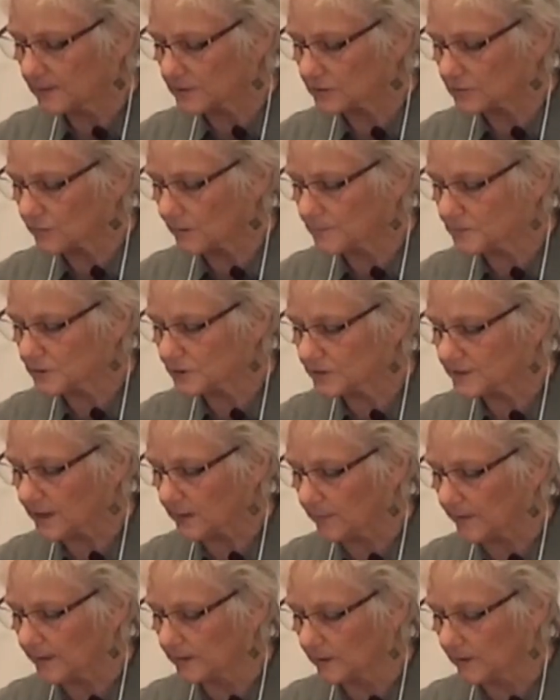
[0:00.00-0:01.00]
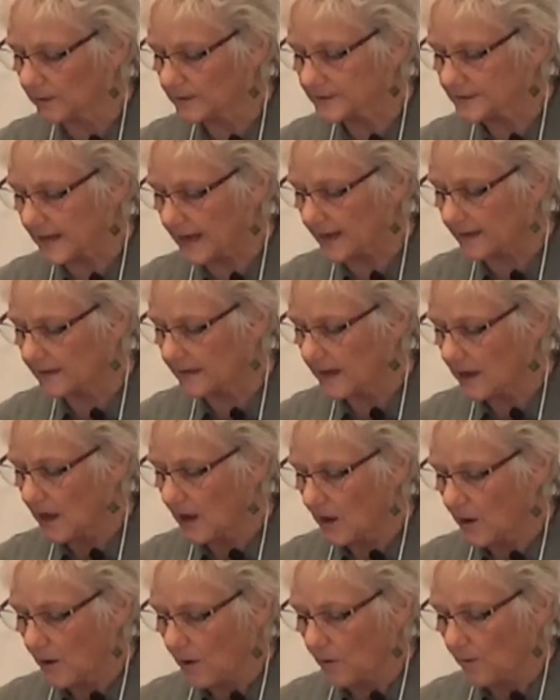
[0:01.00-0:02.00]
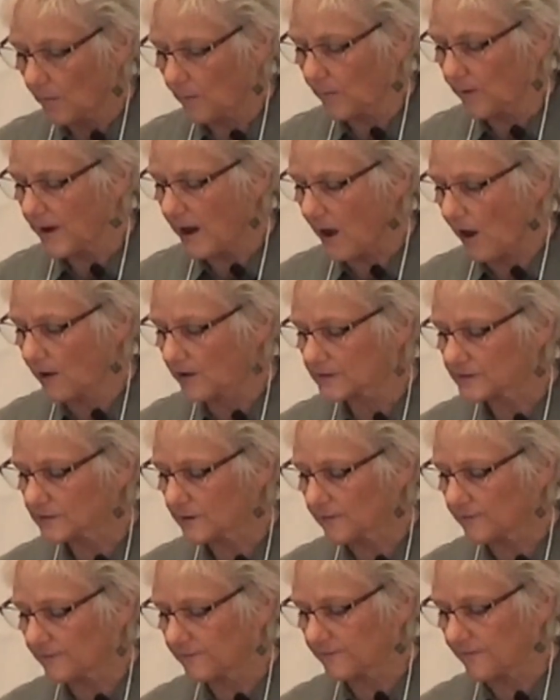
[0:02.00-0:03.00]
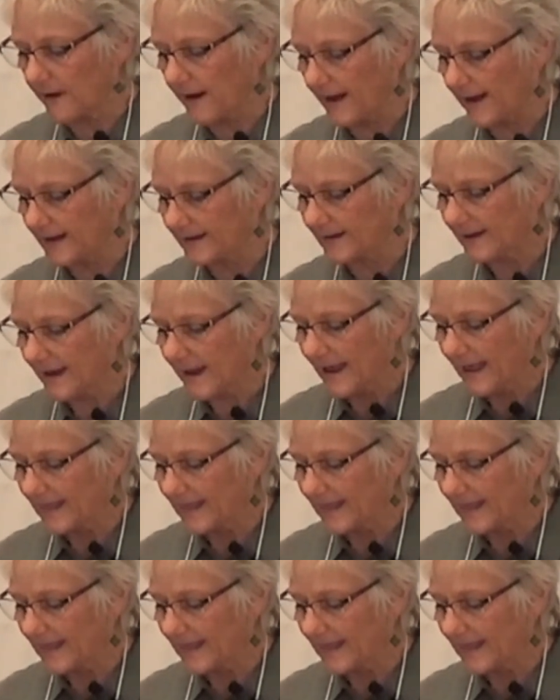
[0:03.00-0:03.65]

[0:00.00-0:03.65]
of the scriptures that we looked at, we also find